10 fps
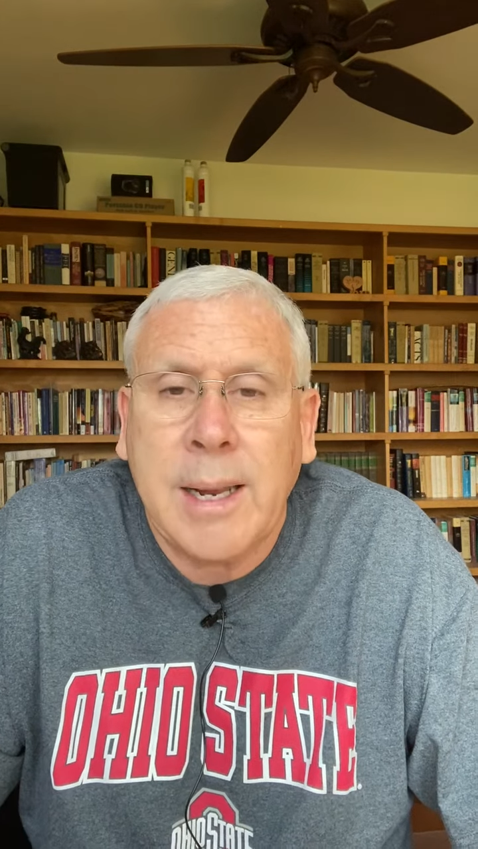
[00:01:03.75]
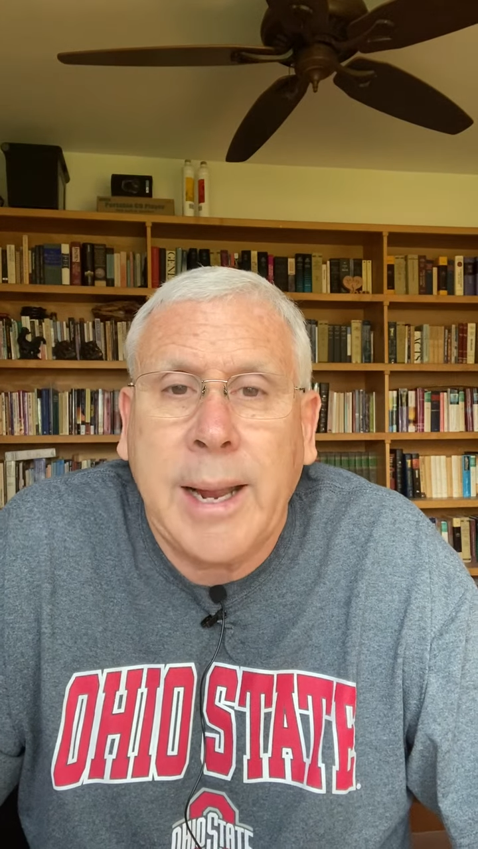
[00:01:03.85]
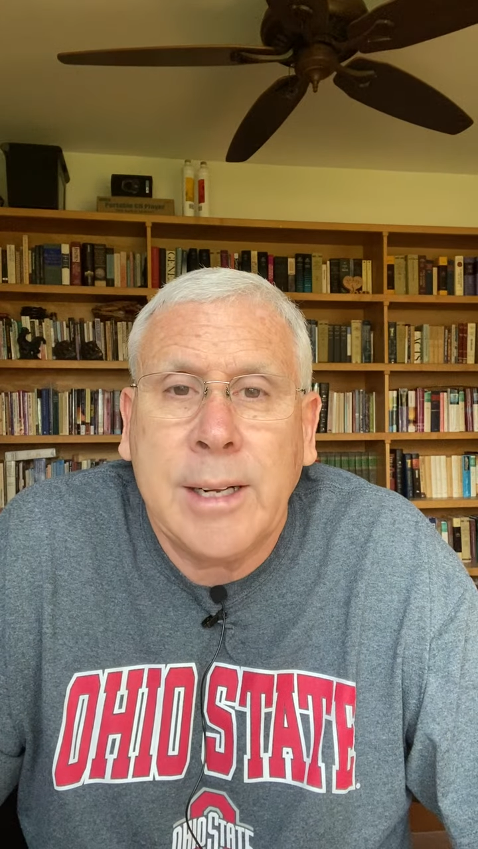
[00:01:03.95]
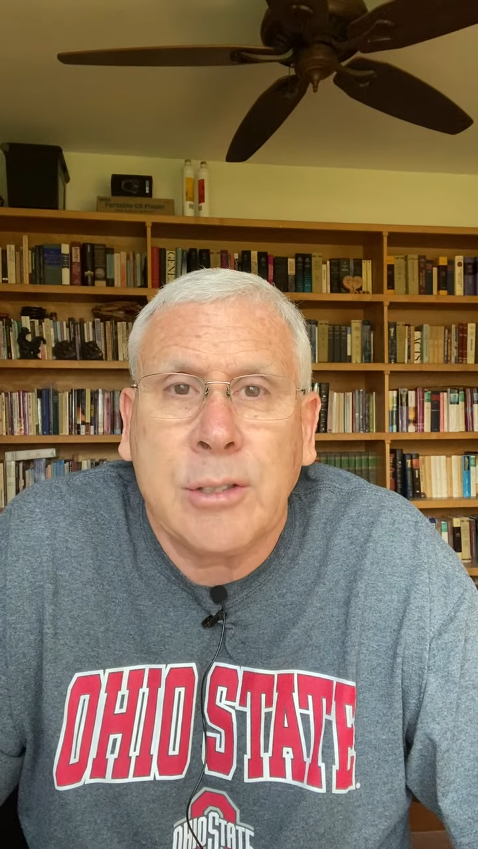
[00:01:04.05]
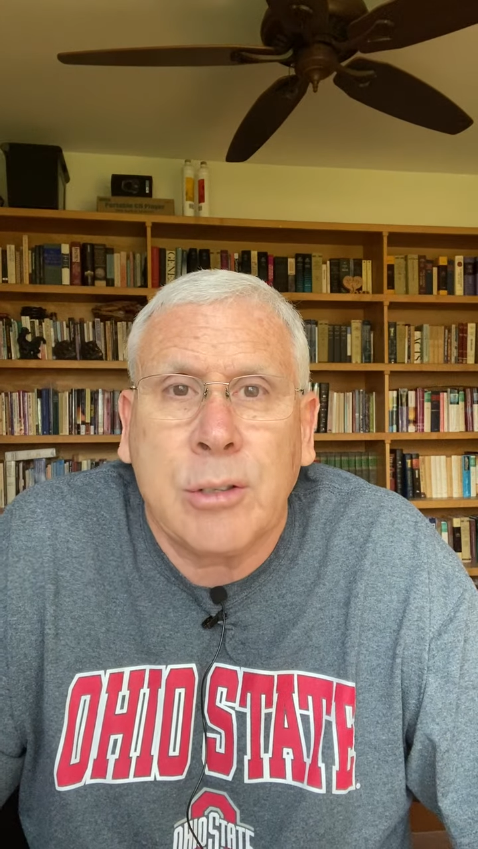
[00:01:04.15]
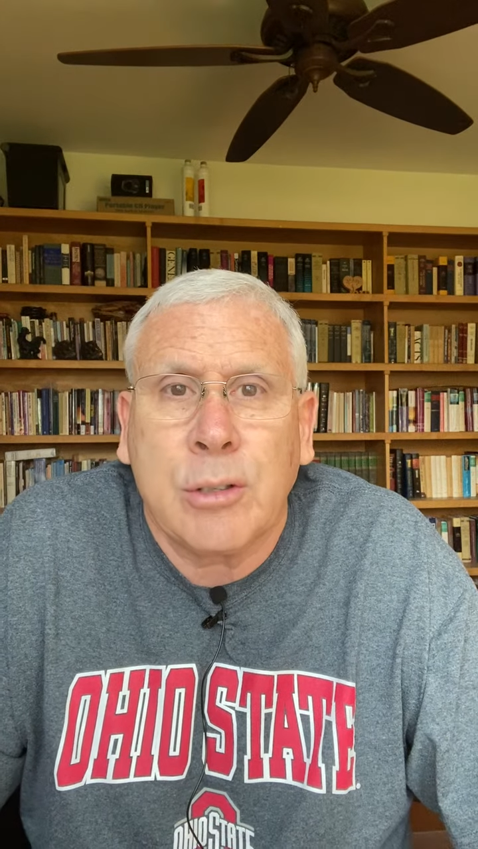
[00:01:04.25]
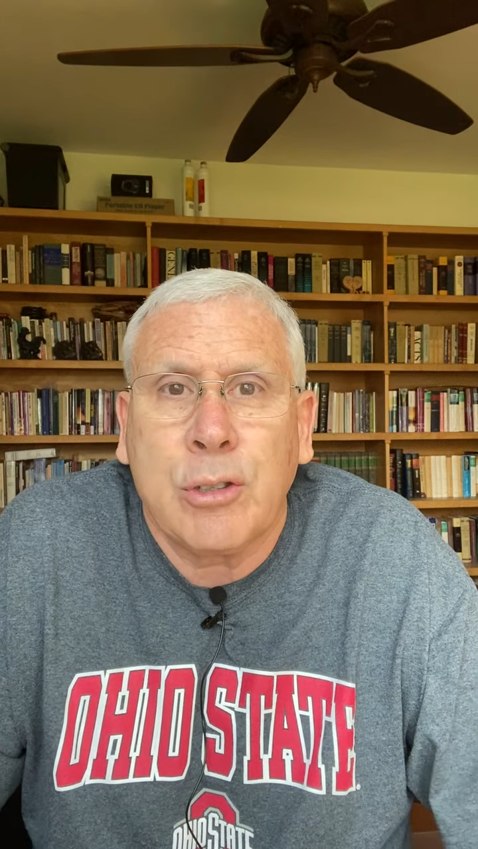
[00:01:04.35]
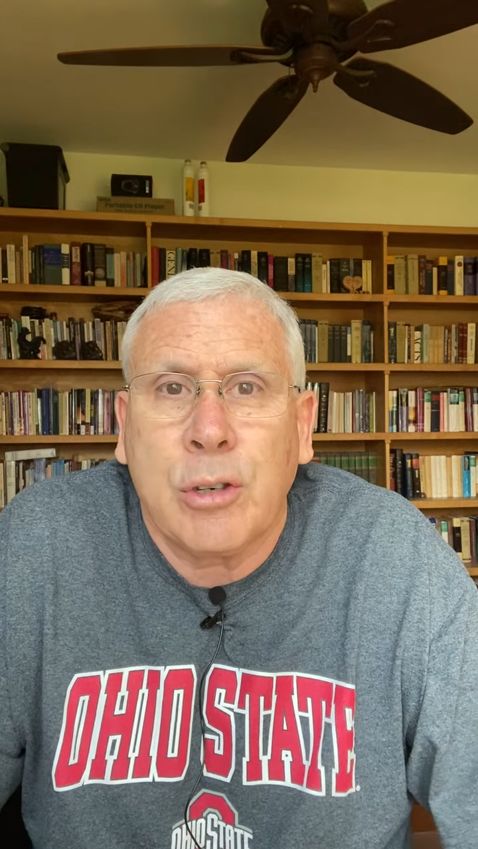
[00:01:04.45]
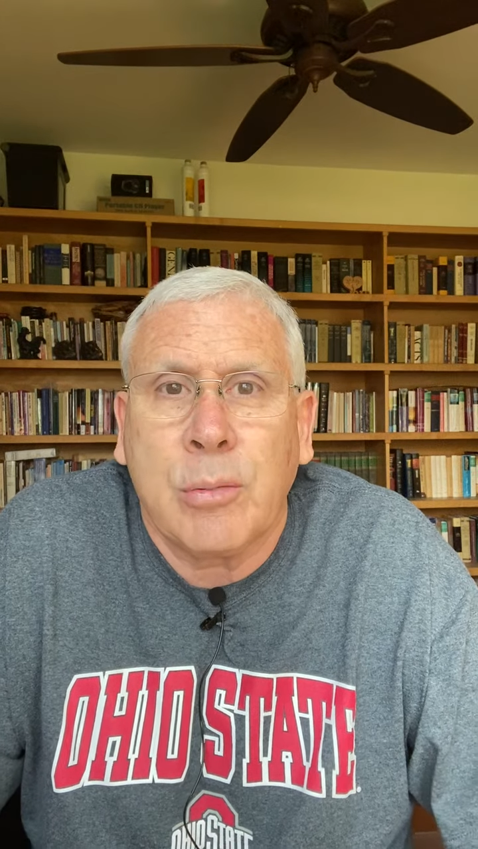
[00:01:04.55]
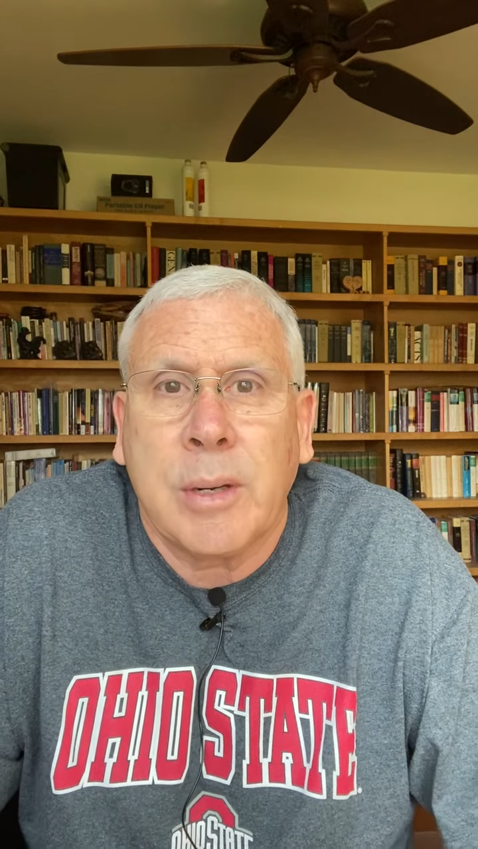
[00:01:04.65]
hates their
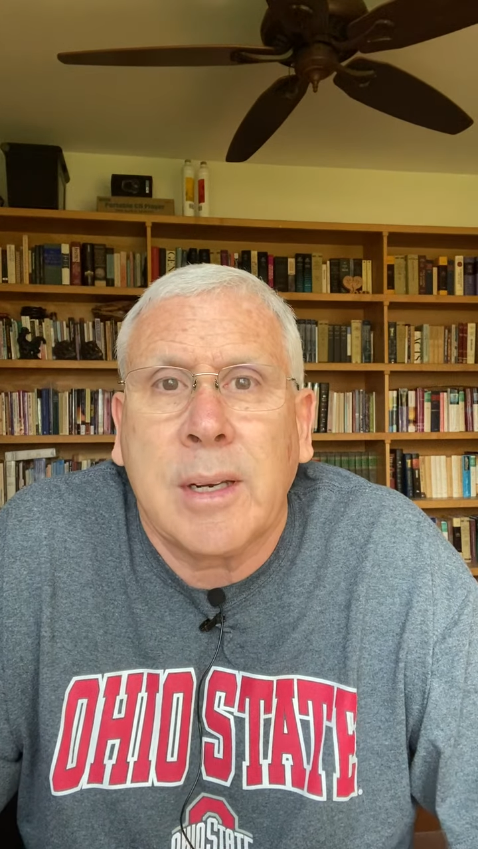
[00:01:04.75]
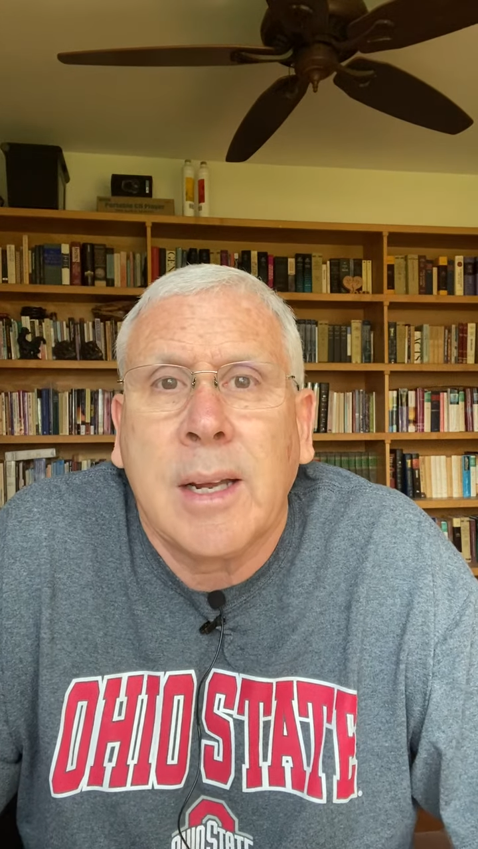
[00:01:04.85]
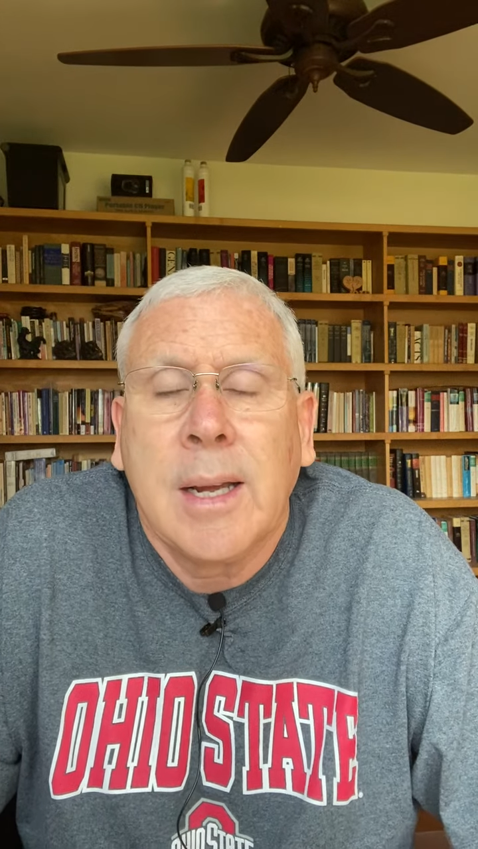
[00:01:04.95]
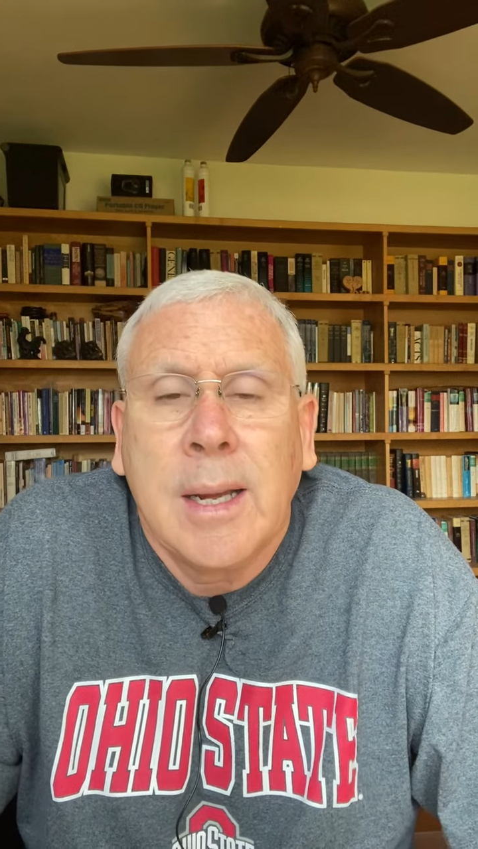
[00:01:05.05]
children.